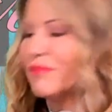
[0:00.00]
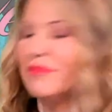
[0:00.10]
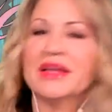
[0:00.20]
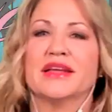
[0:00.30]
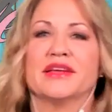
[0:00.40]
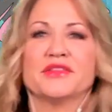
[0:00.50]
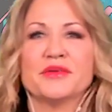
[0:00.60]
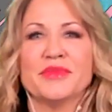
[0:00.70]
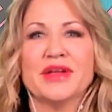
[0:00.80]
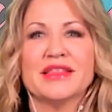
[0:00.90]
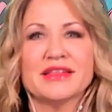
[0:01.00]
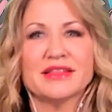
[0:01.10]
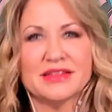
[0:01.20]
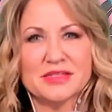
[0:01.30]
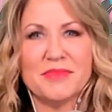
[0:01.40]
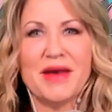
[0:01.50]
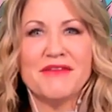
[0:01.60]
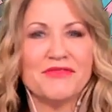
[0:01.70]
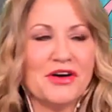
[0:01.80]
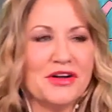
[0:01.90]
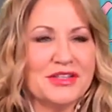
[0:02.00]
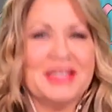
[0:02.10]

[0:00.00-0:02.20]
Me either, but I think that's my fault.